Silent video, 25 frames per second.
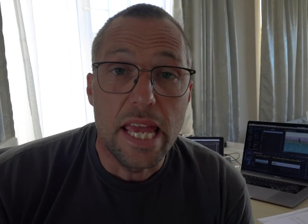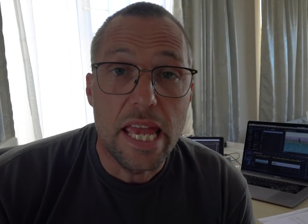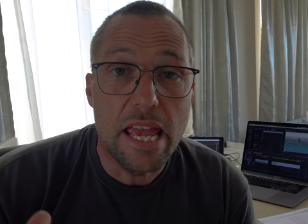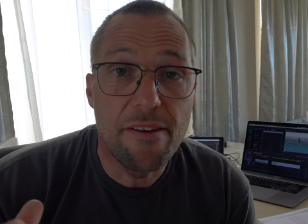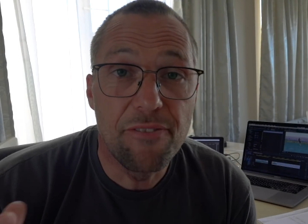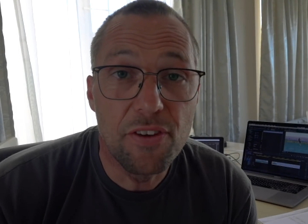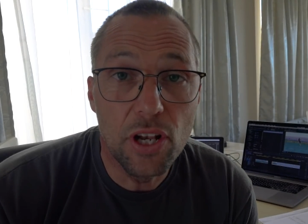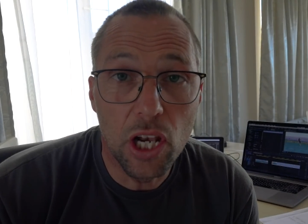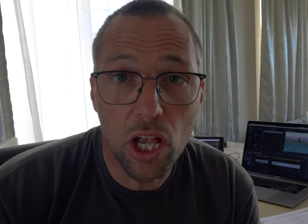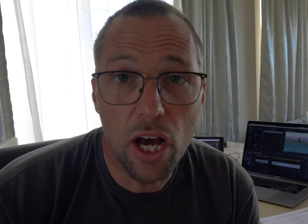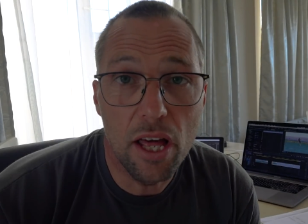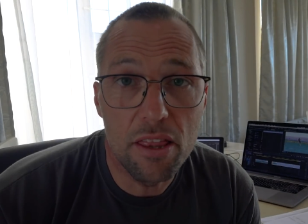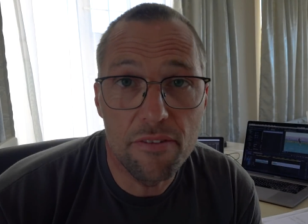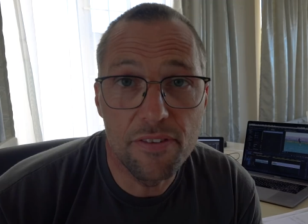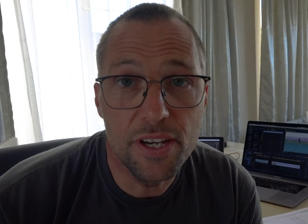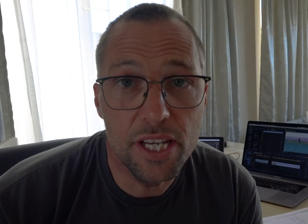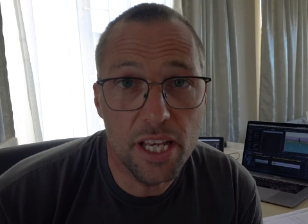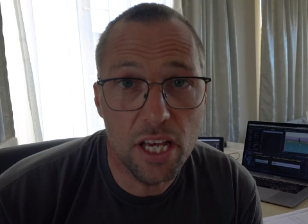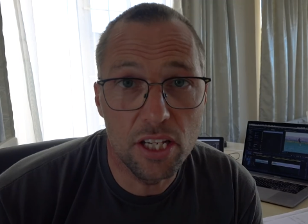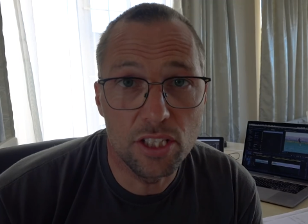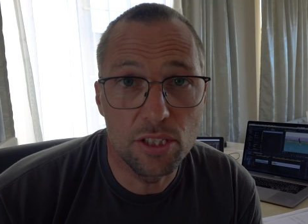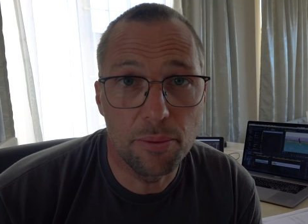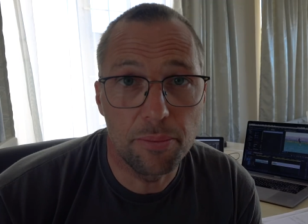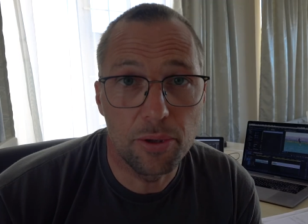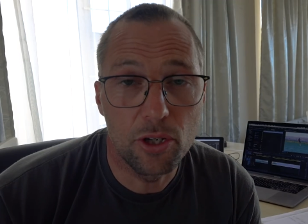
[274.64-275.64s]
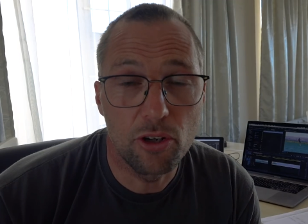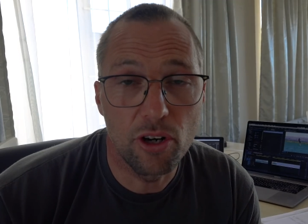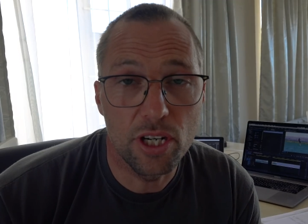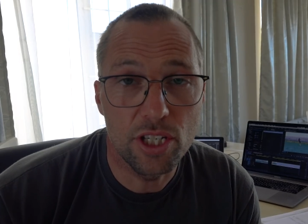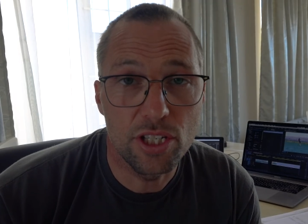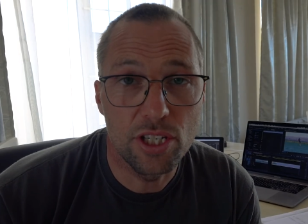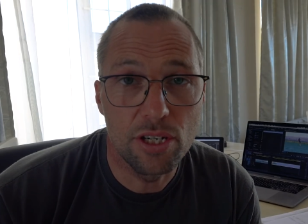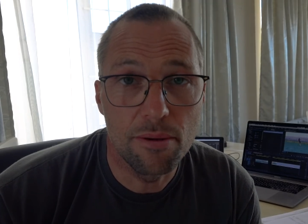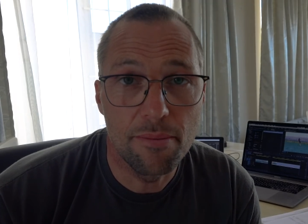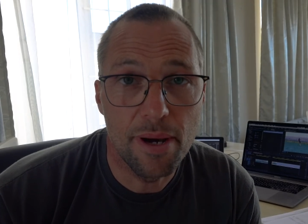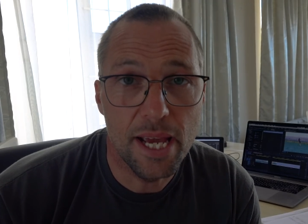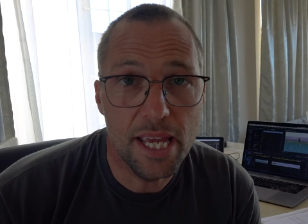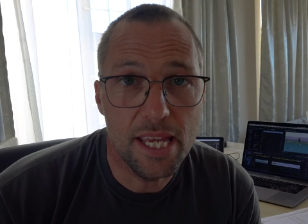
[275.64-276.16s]
If you like the videos that
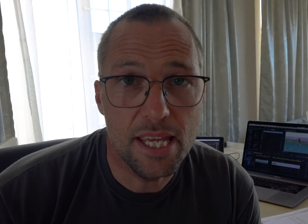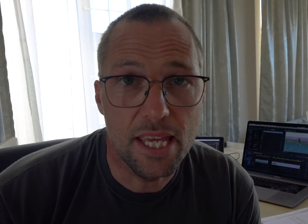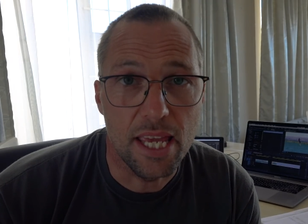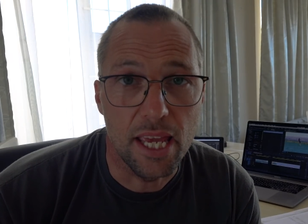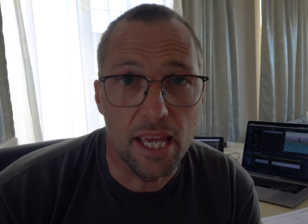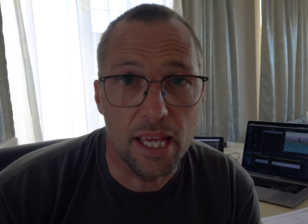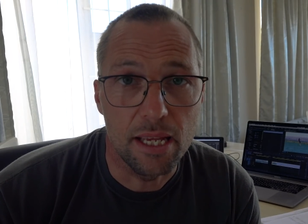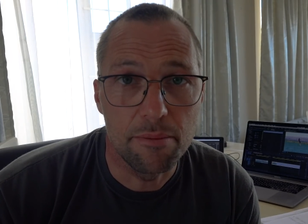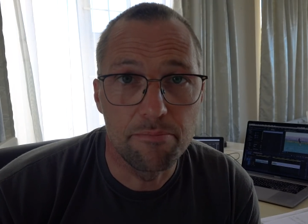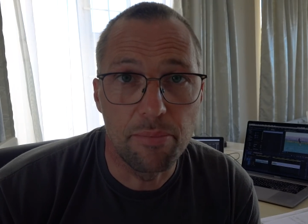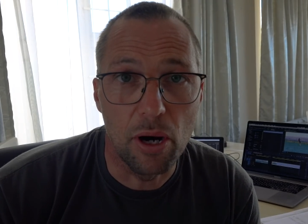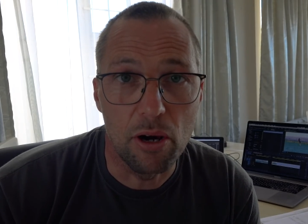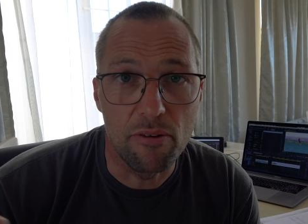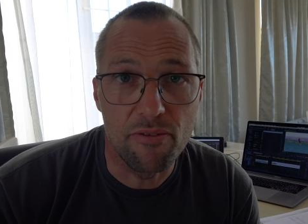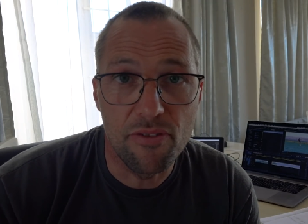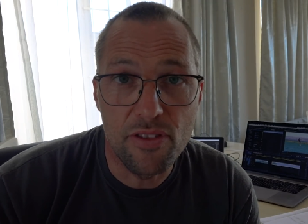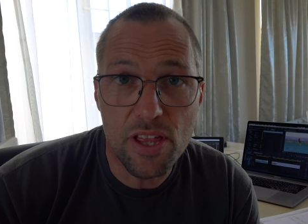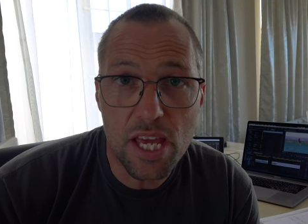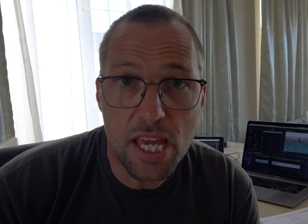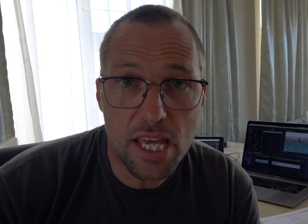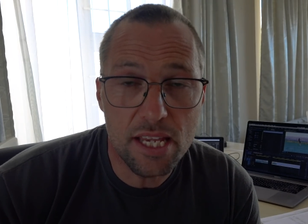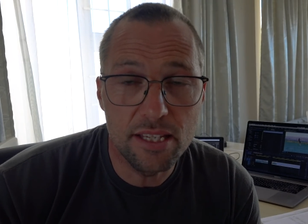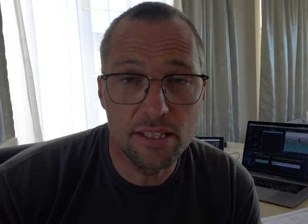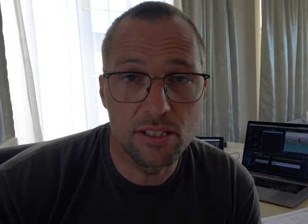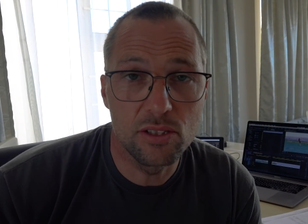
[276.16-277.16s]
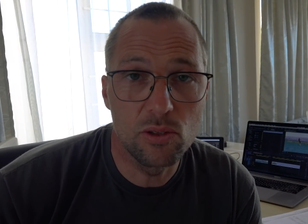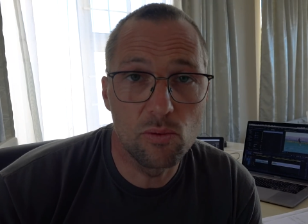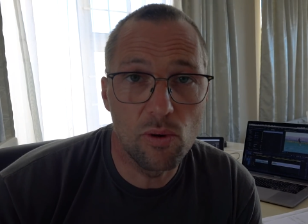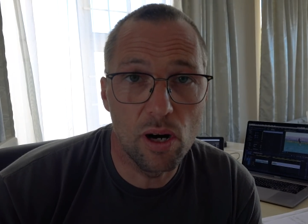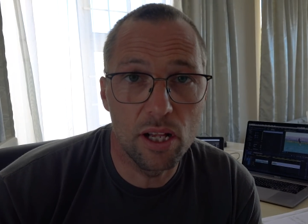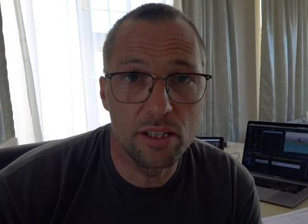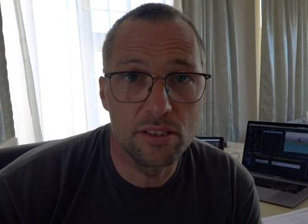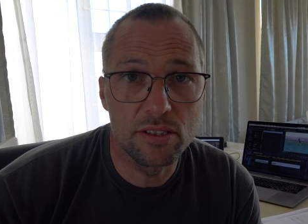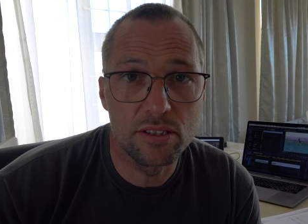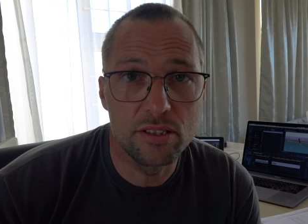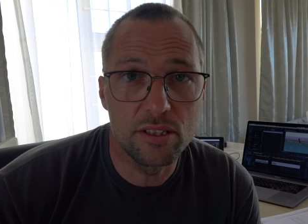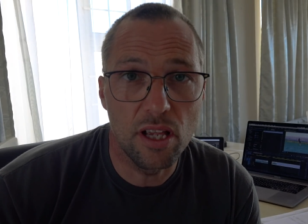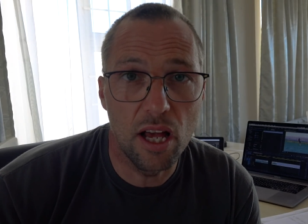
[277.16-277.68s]
Progression are making, both these and the
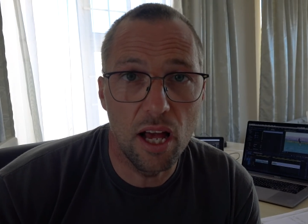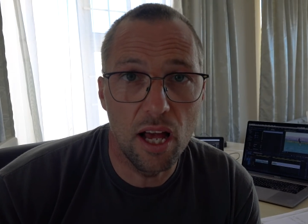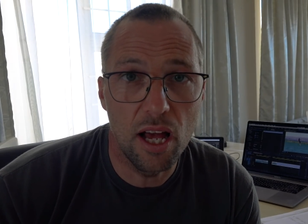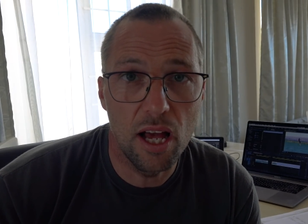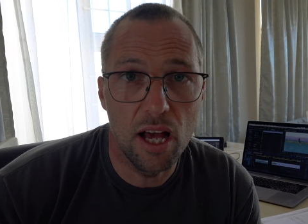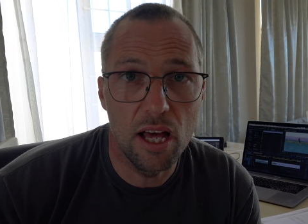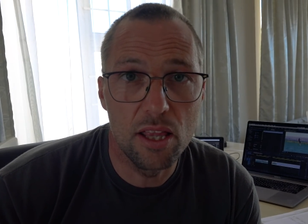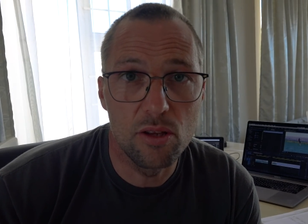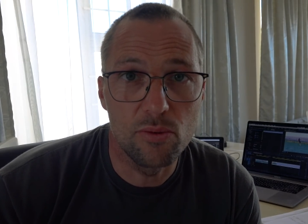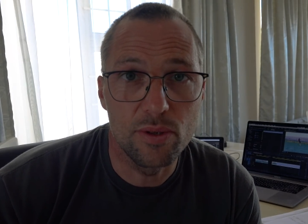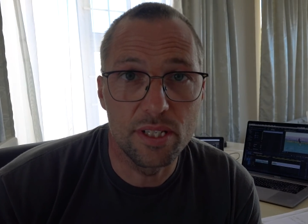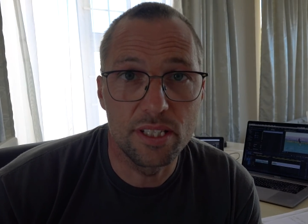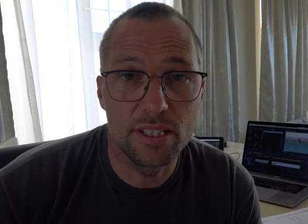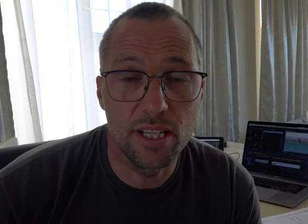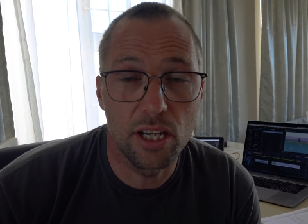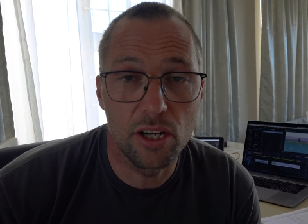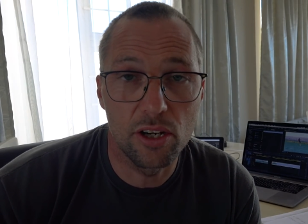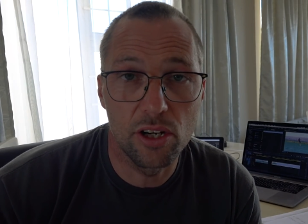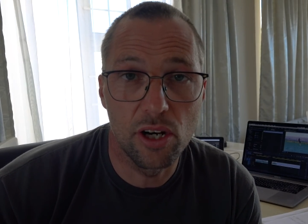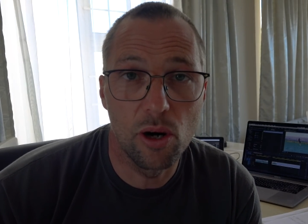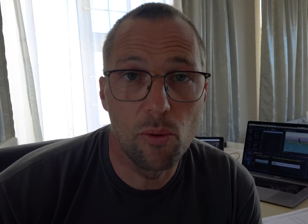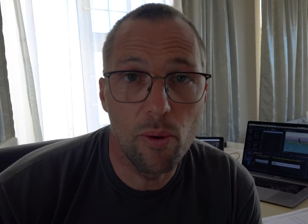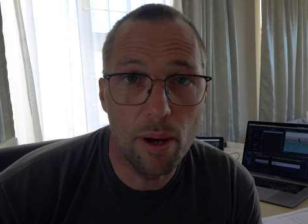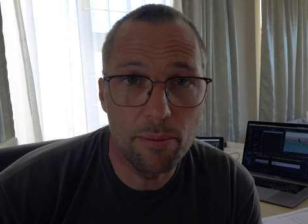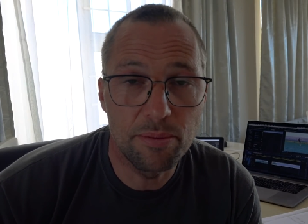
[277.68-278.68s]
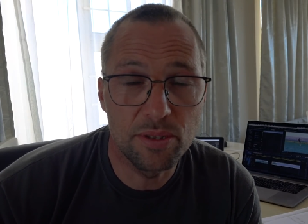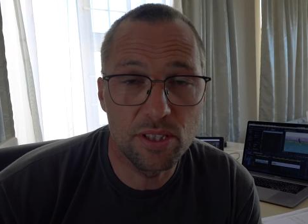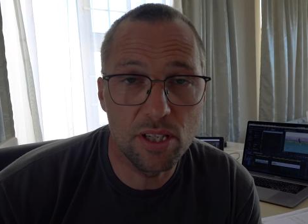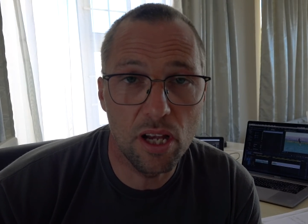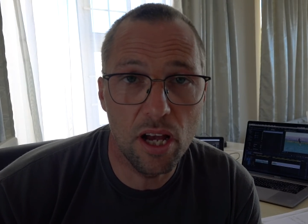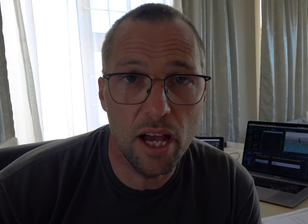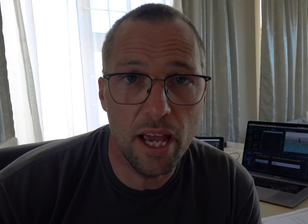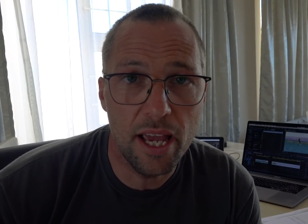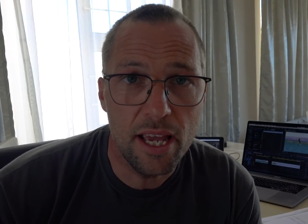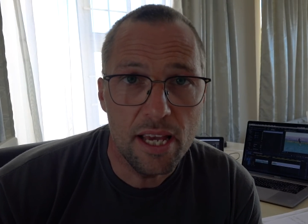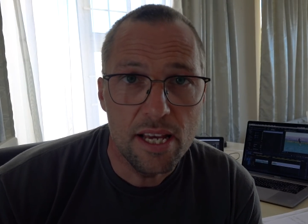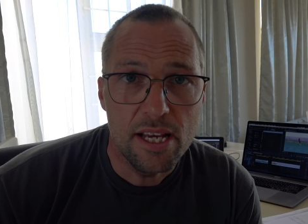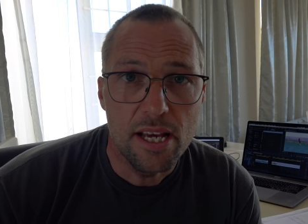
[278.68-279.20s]
ones that we sell on our
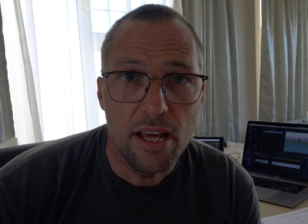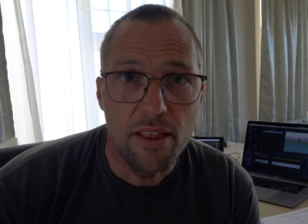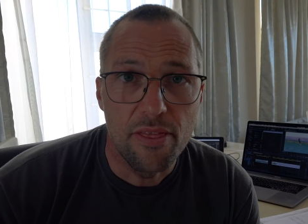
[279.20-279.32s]
website,